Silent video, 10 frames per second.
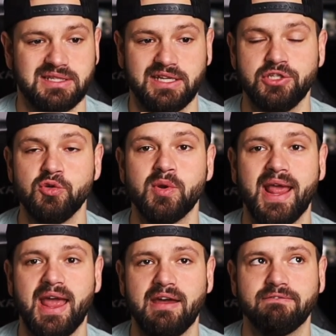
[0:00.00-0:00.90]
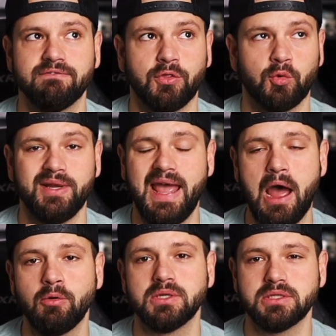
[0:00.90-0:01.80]
It's like 2.5-3
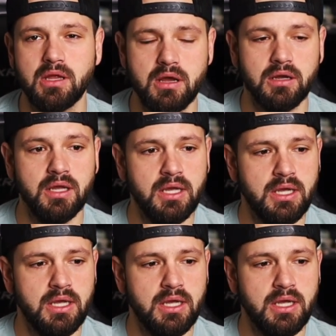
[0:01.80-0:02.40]
hours long.